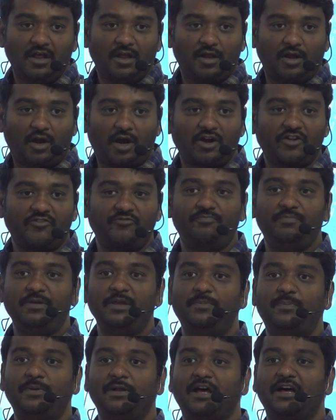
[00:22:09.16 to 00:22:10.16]
lot of
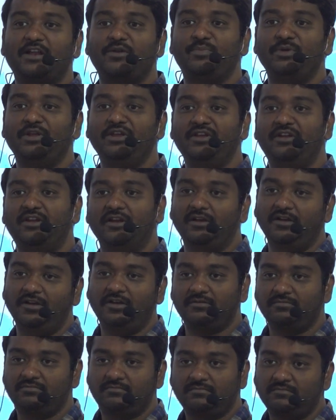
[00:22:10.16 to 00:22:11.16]
people are being killed?
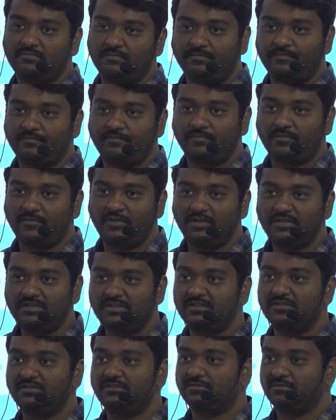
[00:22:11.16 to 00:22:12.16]

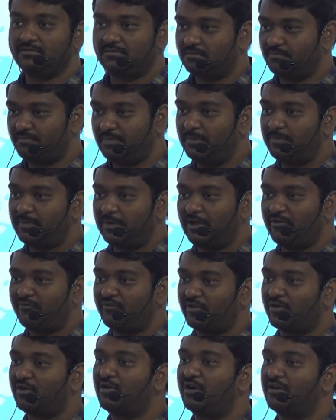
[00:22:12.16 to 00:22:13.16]
Yes, people have
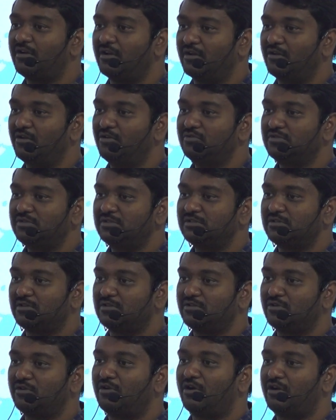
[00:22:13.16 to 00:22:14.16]
forgotten. News is
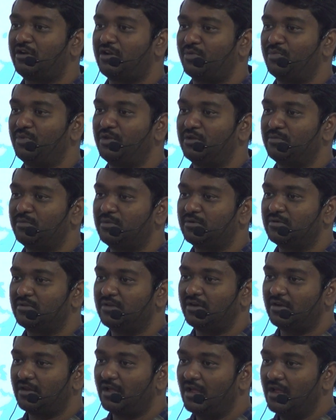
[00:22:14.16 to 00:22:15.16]
also not coming about
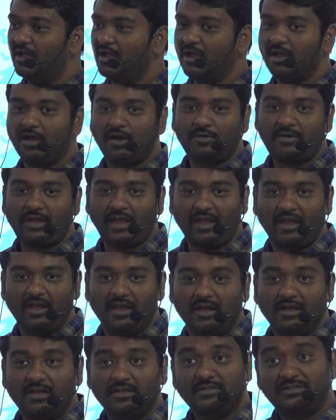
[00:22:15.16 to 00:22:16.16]
that. Okay,
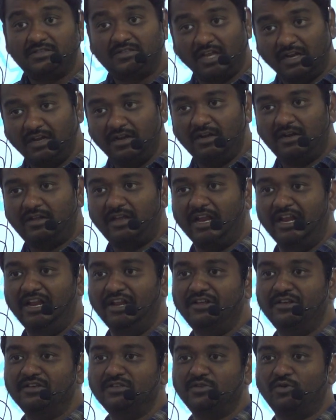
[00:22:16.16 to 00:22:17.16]
still
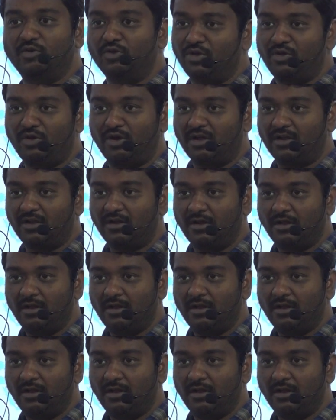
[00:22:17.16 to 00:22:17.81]
killing is going on.